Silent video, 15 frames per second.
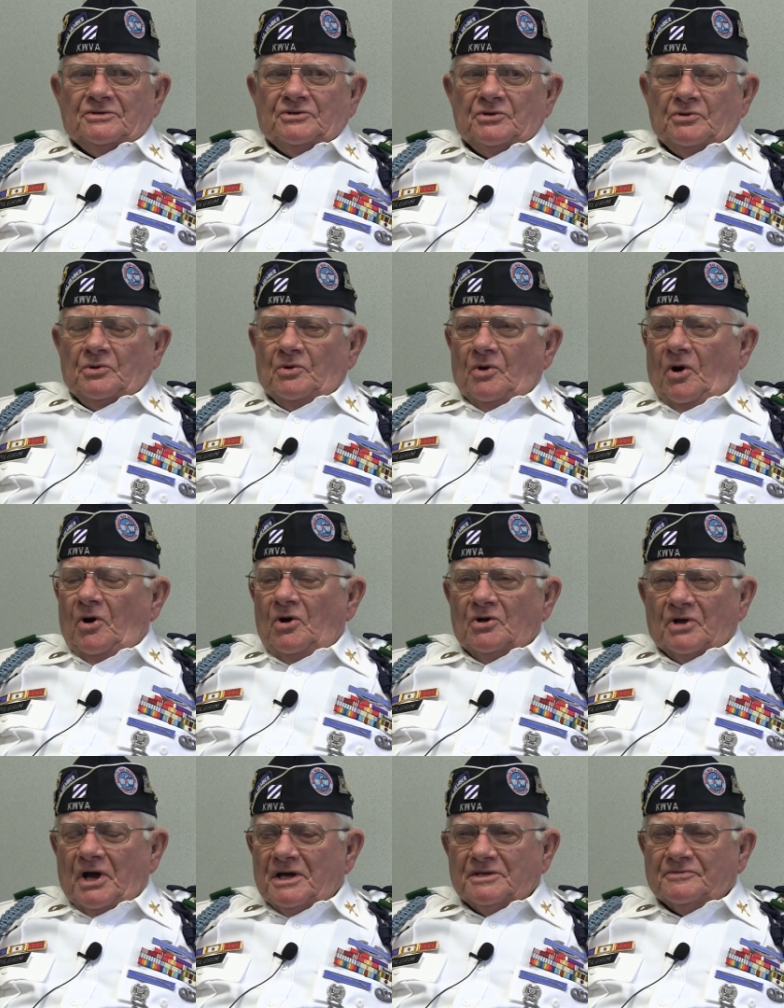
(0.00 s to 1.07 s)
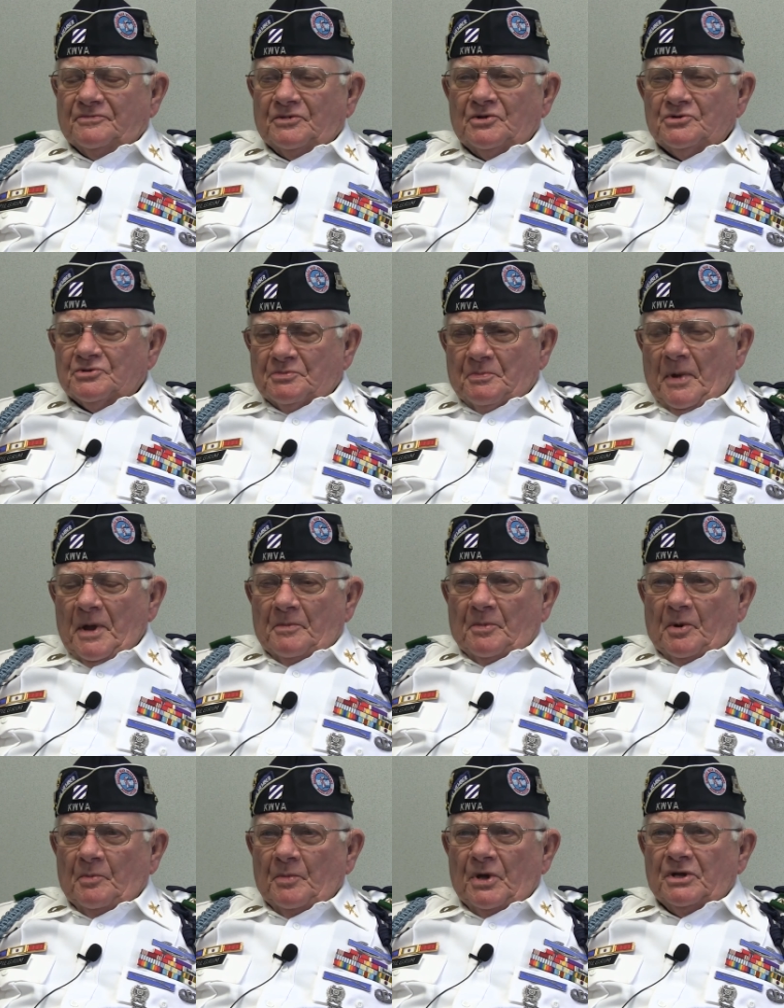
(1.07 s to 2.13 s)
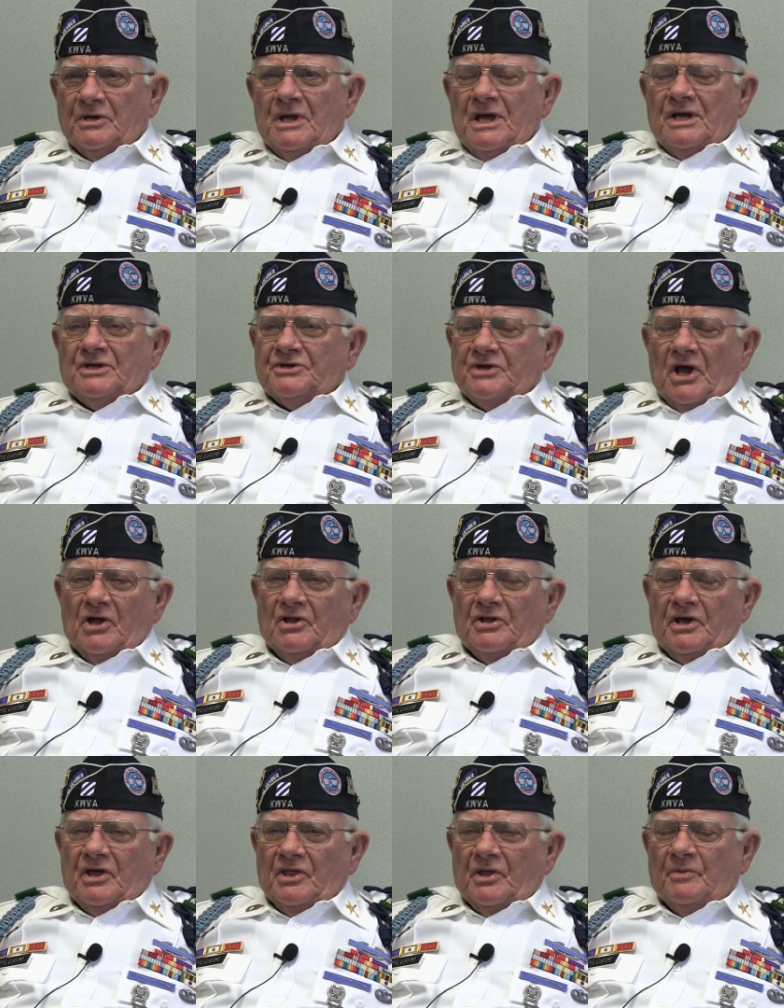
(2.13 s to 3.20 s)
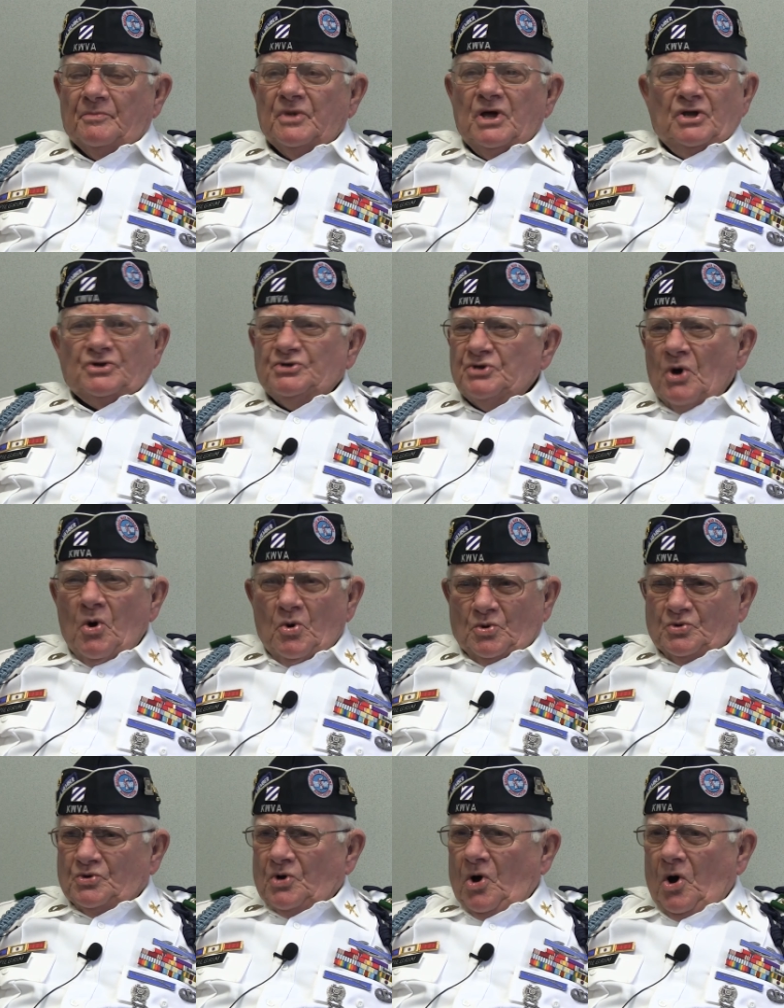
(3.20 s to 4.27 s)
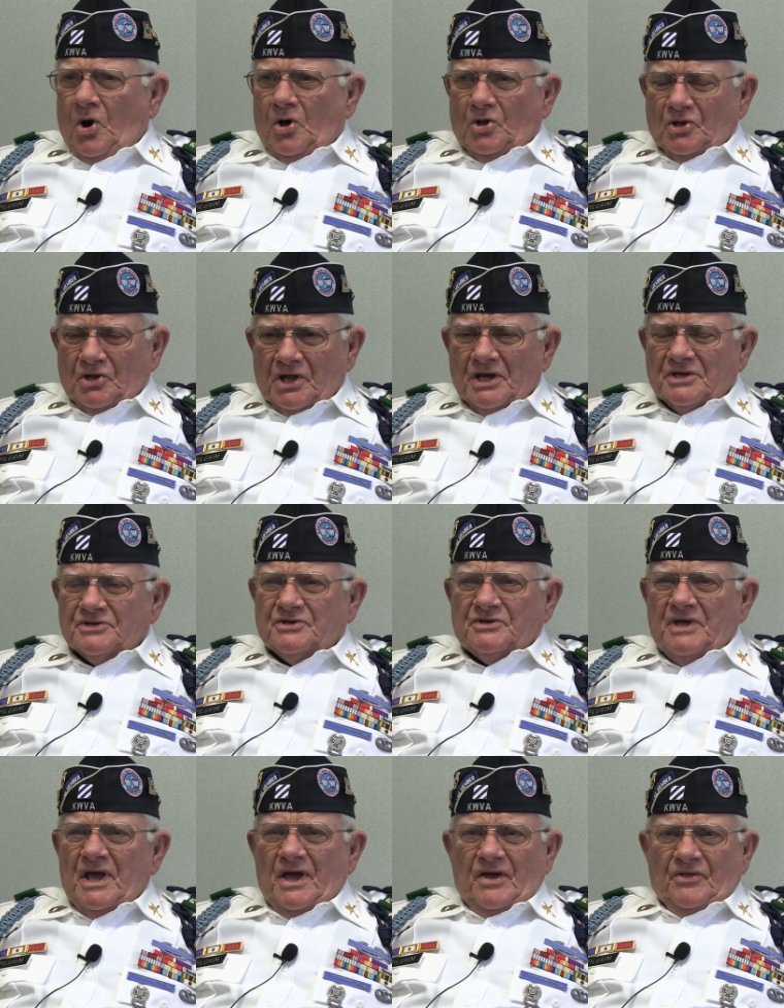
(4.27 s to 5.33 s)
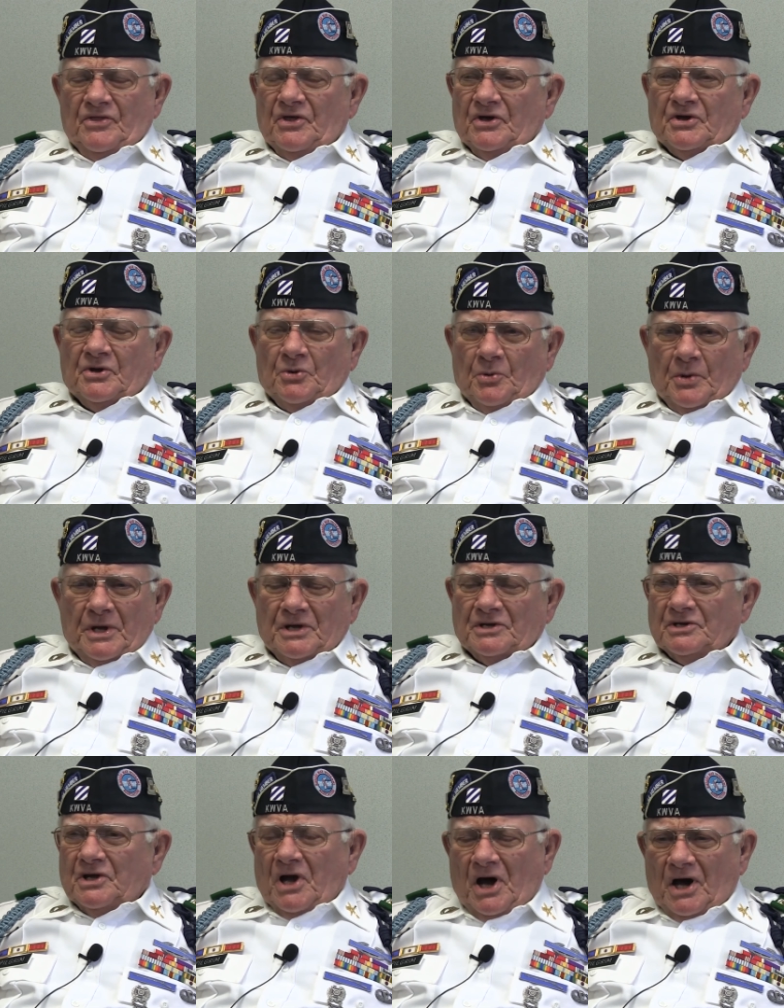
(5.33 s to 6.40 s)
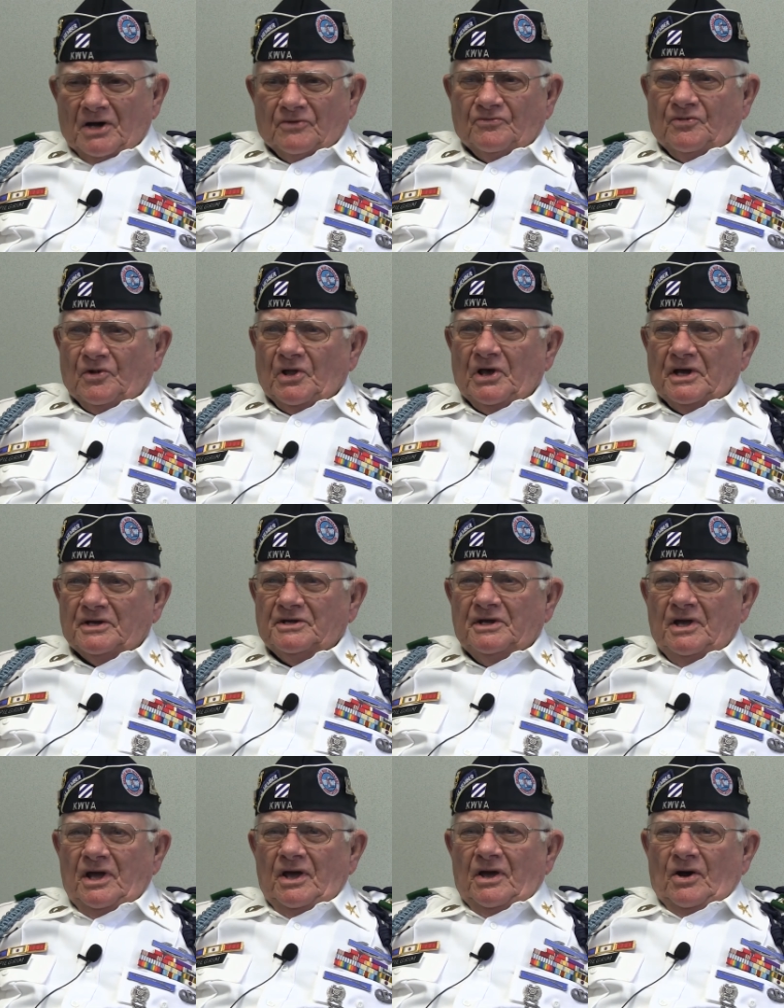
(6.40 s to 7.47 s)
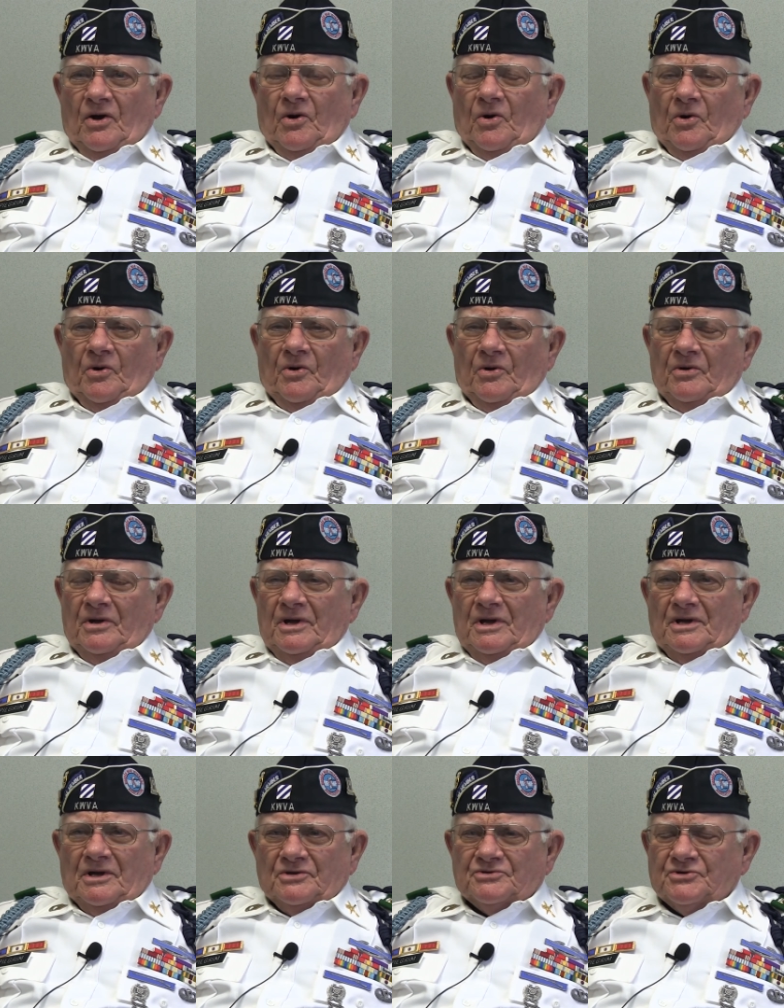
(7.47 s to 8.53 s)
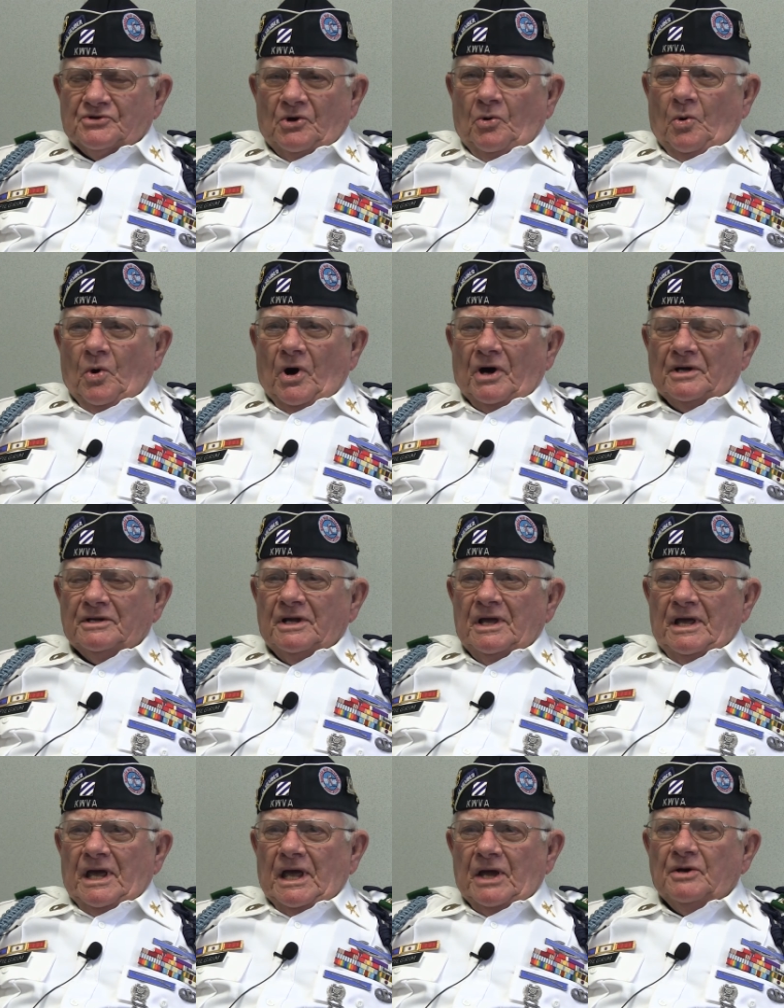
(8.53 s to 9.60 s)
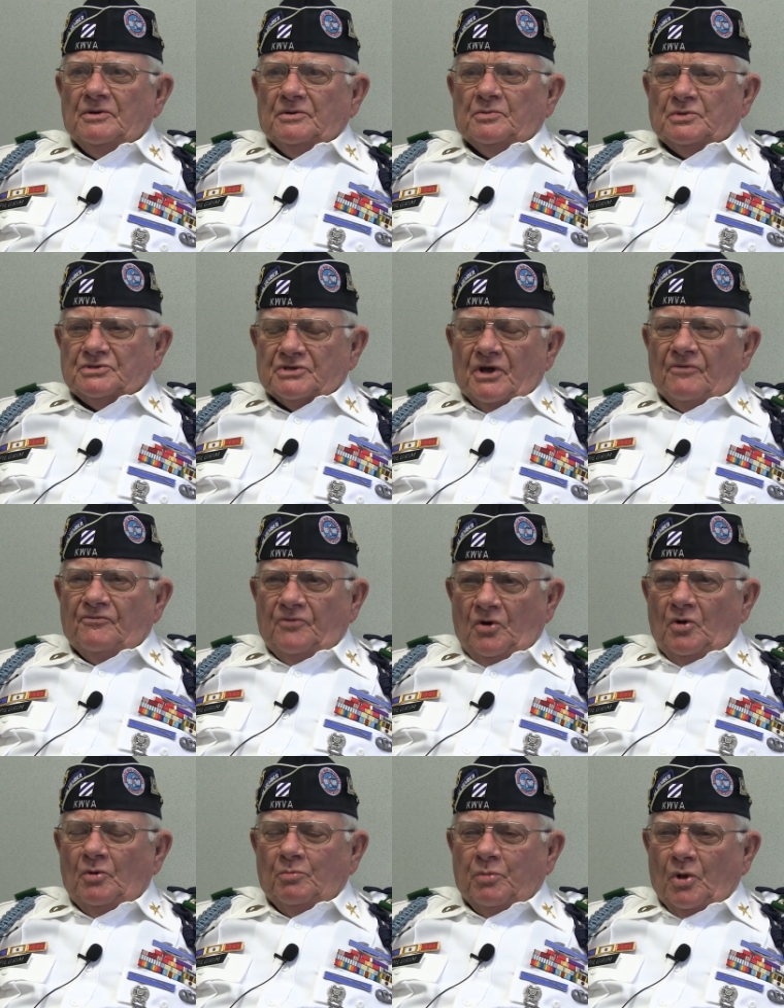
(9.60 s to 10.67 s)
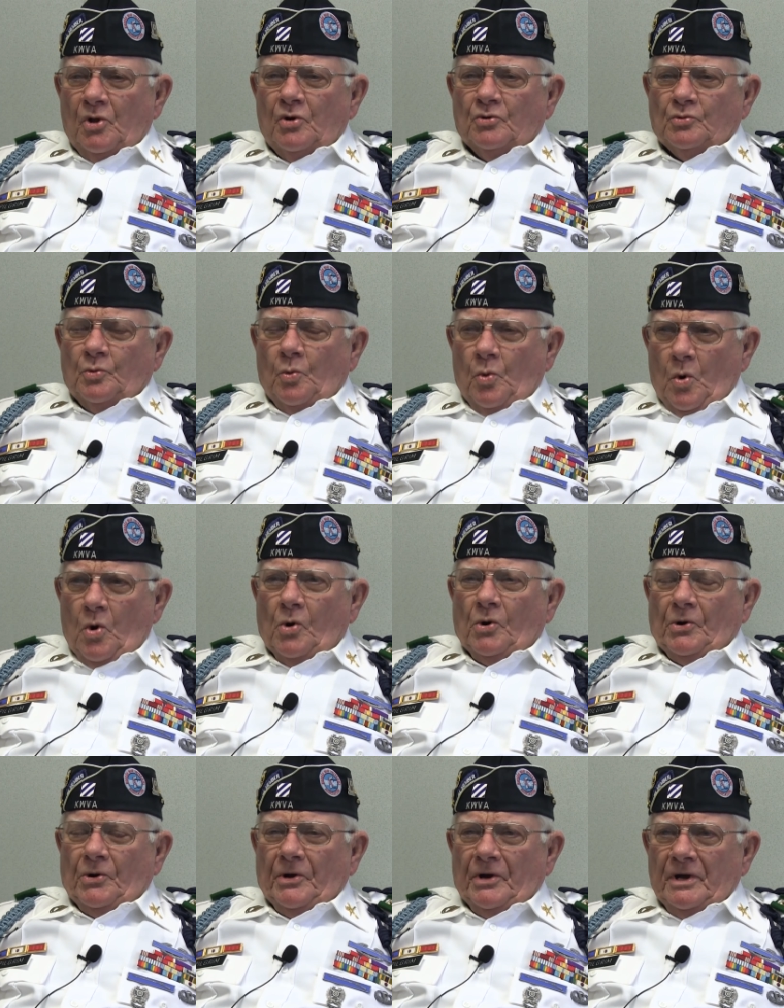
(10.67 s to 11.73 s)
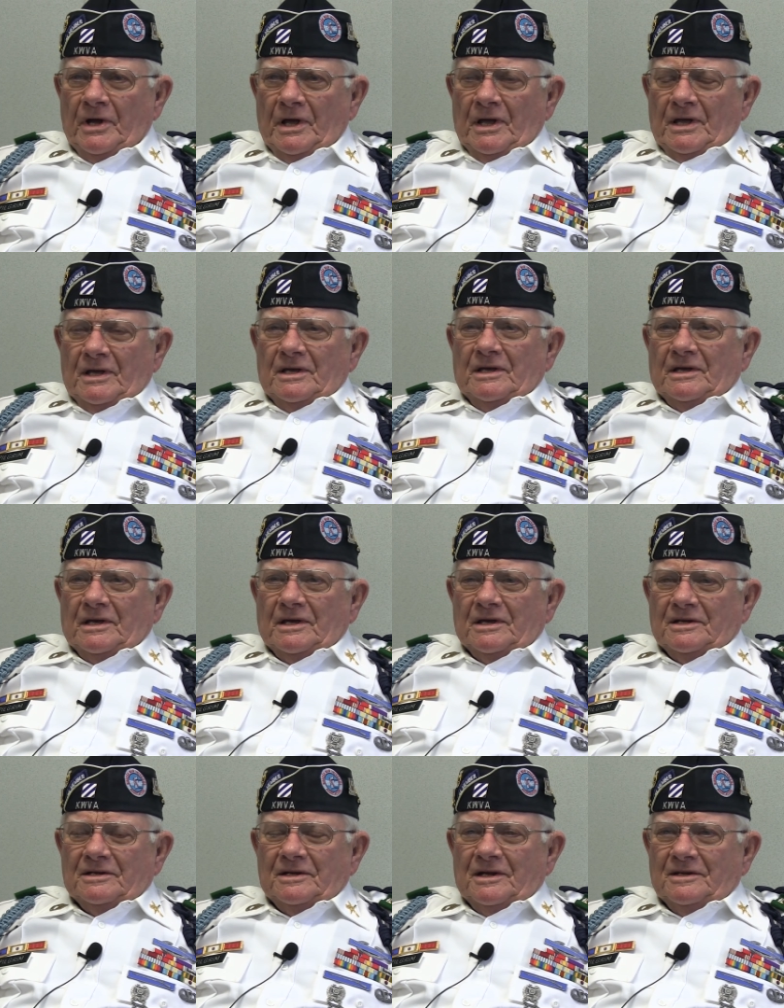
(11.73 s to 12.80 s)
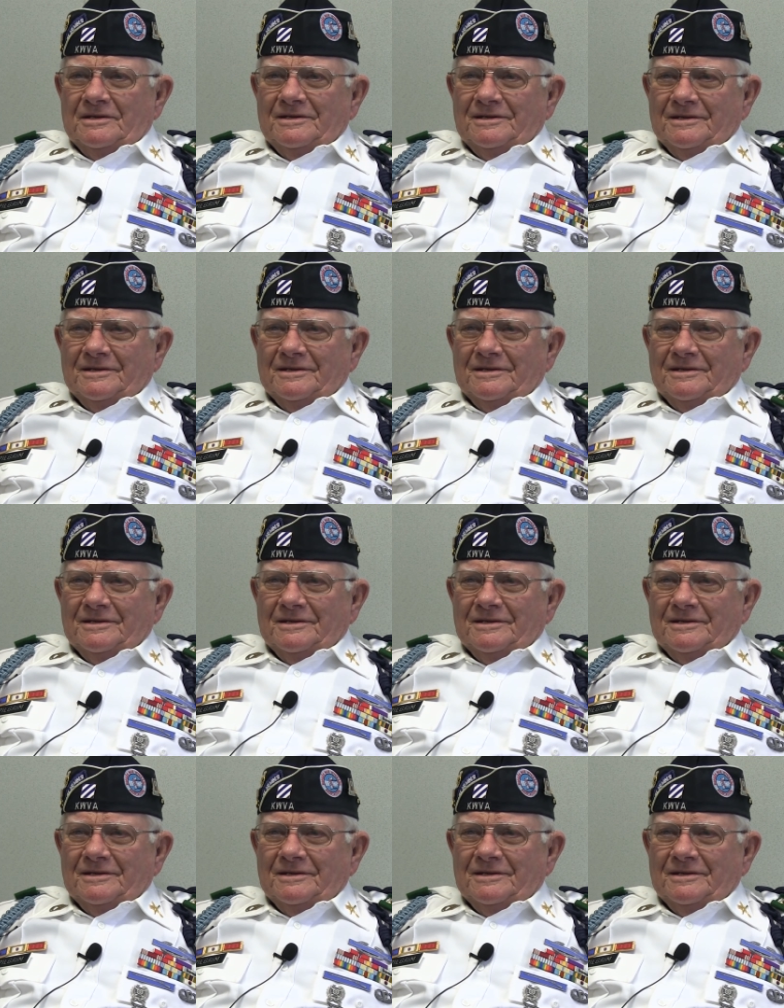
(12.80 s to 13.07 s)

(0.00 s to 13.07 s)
to all kinds of newspapermen telling them, don't call this the Korean conflict or, uh, so on. It was a full-blown war. And...